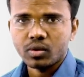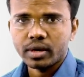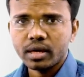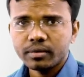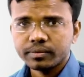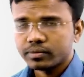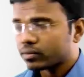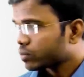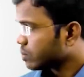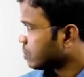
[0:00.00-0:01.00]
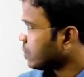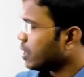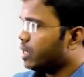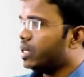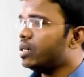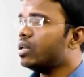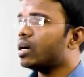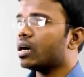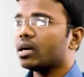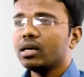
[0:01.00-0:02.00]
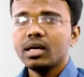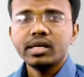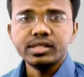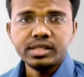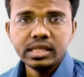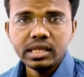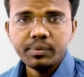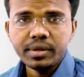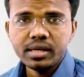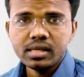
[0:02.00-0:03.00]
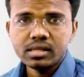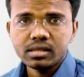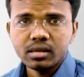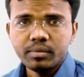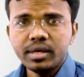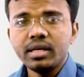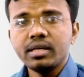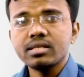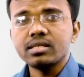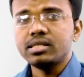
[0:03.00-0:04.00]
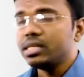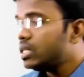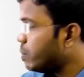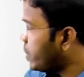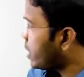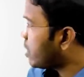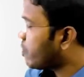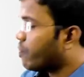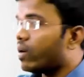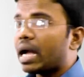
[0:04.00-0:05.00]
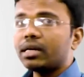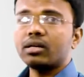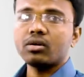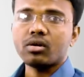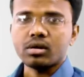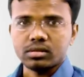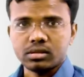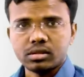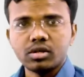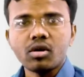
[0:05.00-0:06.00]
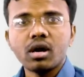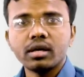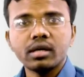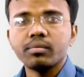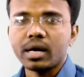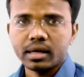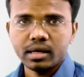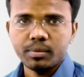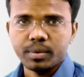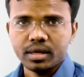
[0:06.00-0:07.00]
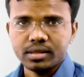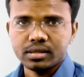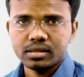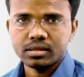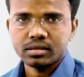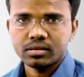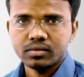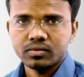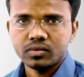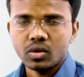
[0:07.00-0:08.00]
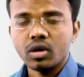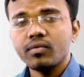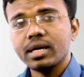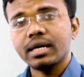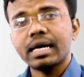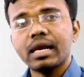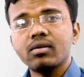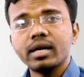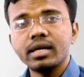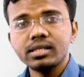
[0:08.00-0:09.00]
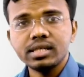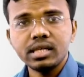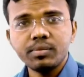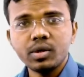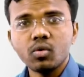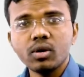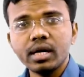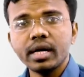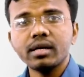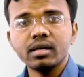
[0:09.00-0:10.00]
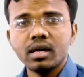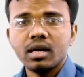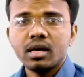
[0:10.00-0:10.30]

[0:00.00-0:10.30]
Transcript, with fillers: okay in India, GDP means GDP at factor cost, not at market price. Okay, we are calculating GDP only at